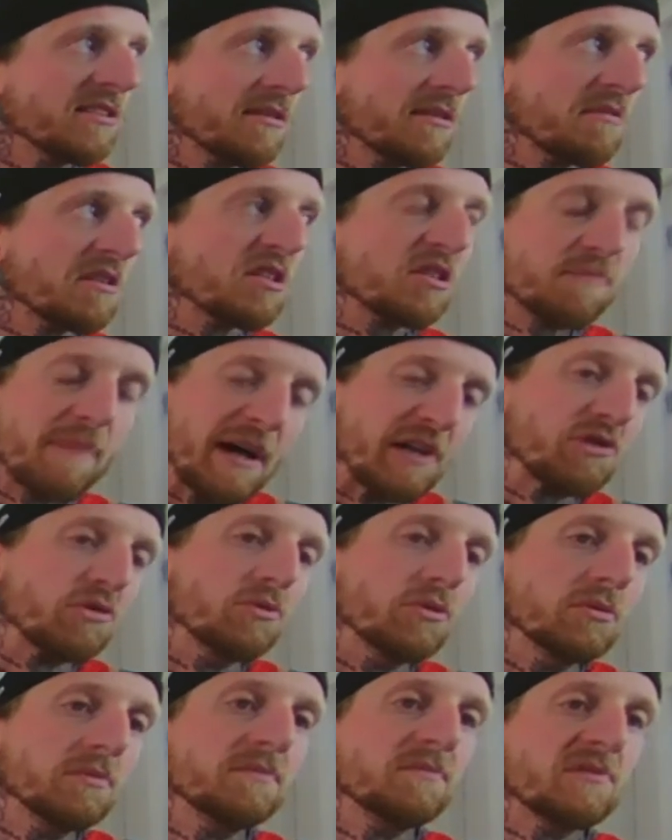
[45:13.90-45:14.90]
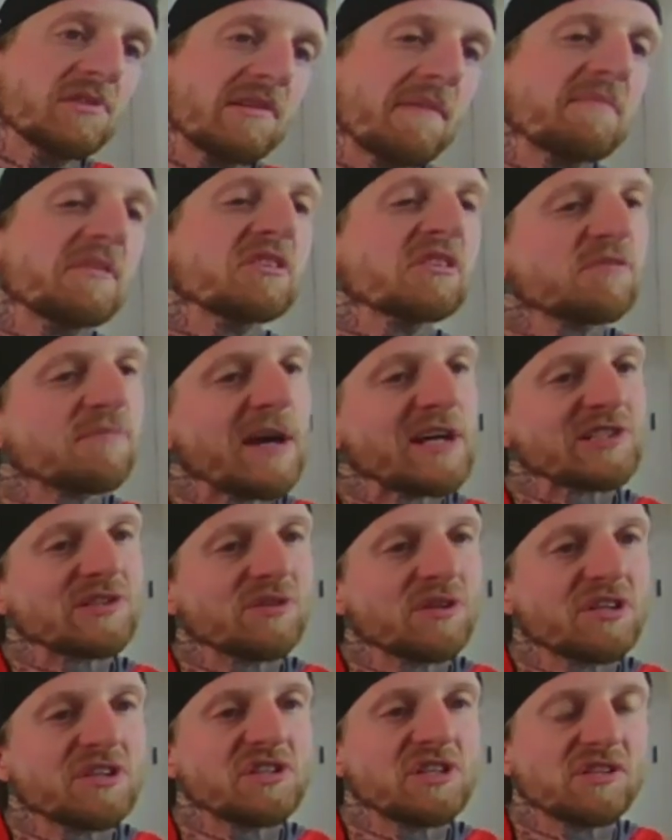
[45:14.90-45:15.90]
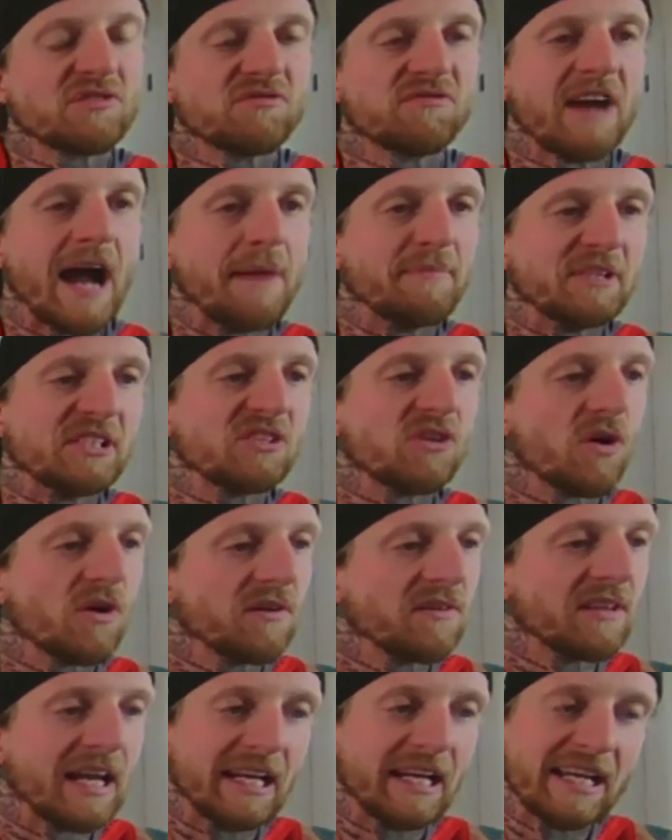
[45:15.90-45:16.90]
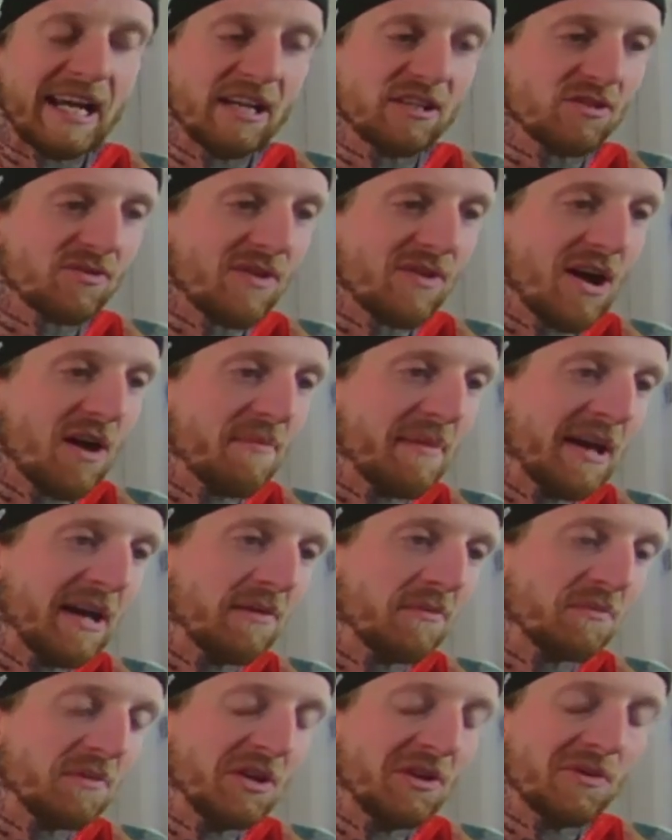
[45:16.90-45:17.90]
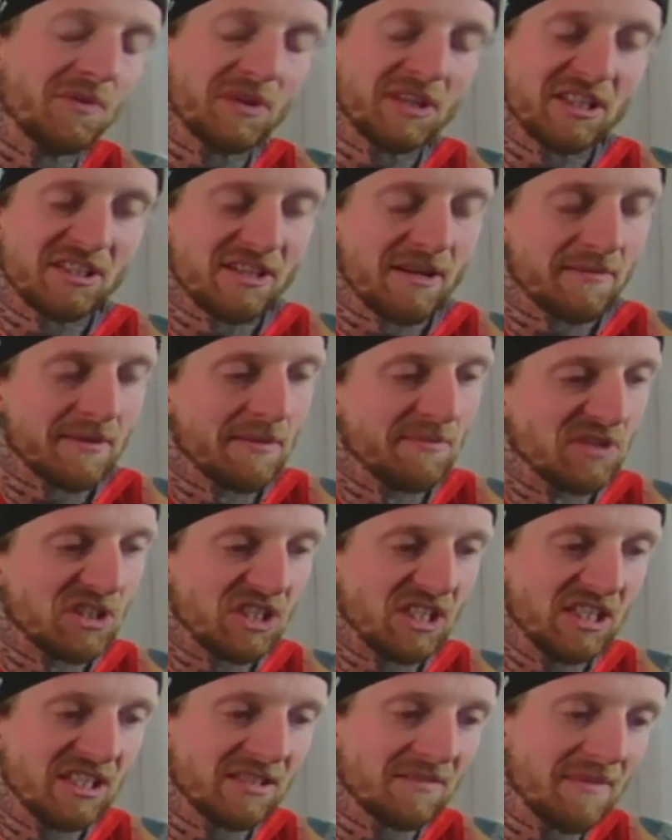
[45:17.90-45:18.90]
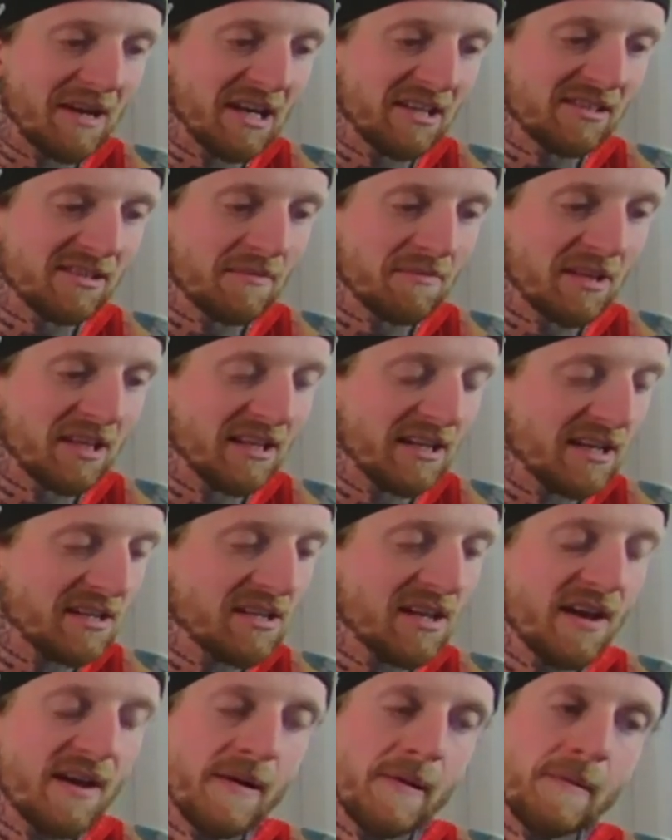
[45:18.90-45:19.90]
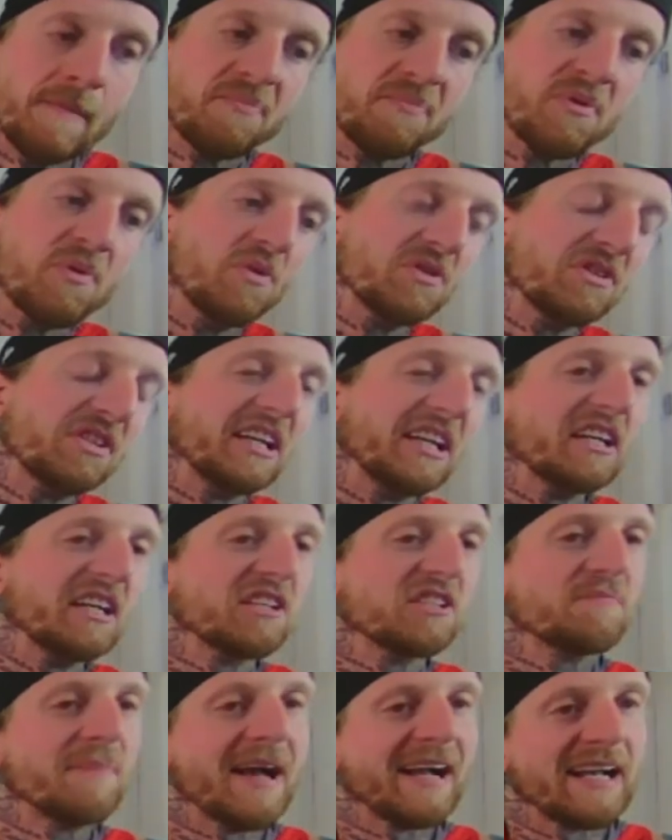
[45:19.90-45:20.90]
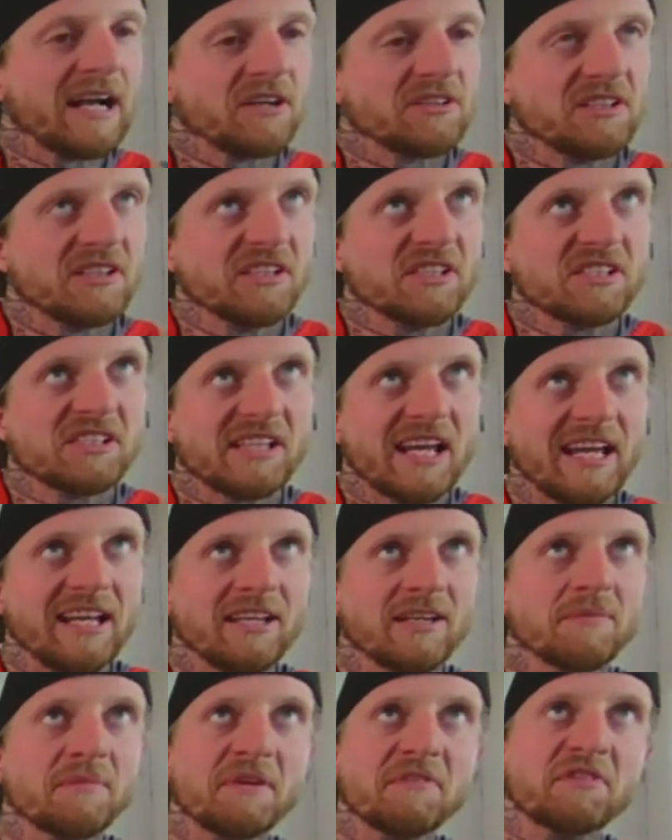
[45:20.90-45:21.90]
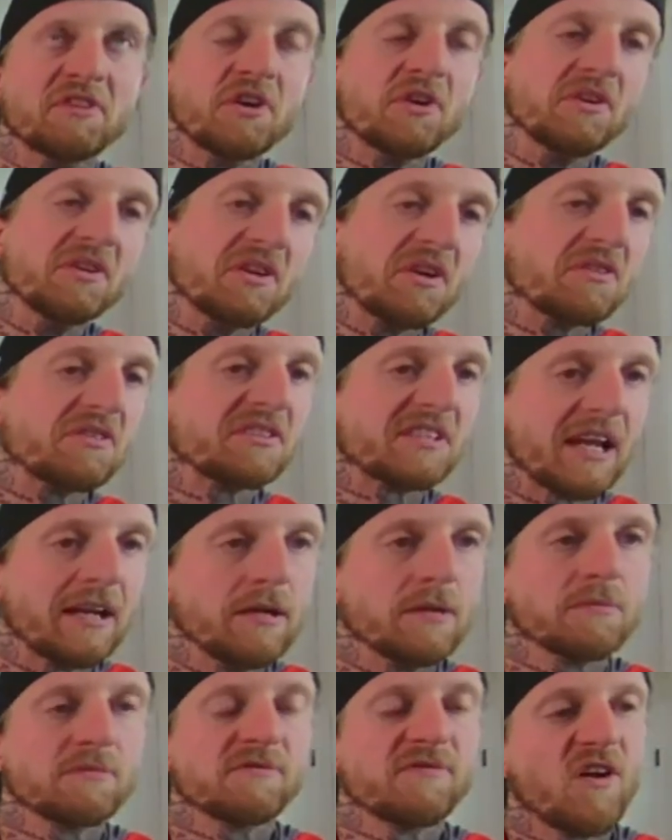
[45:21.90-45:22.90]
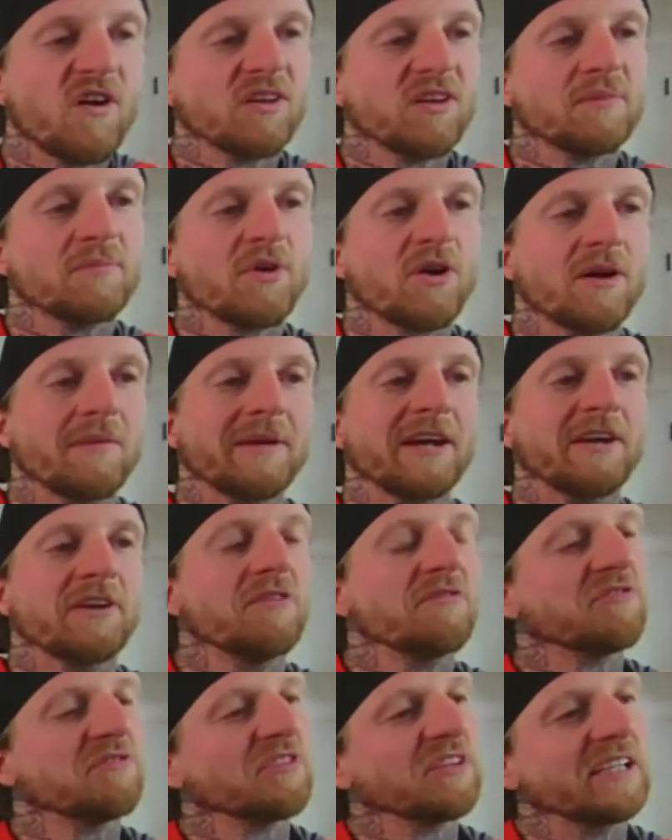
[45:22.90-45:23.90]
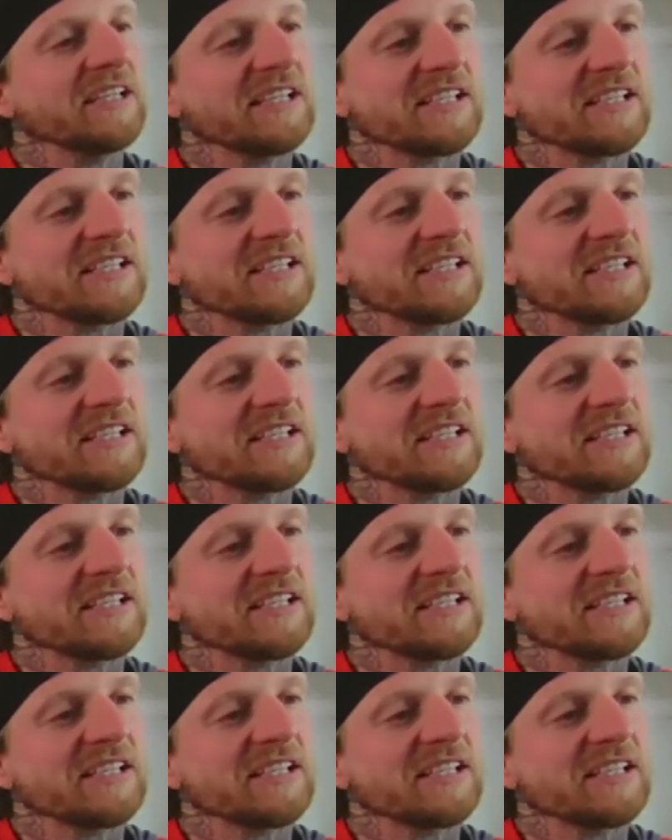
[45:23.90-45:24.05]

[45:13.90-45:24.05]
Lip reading: special to just wrap its hands around, man. With this upcoming season, man, something that wants to get us back out to the stadium, even though the stadium's falling apart, man. Hopefully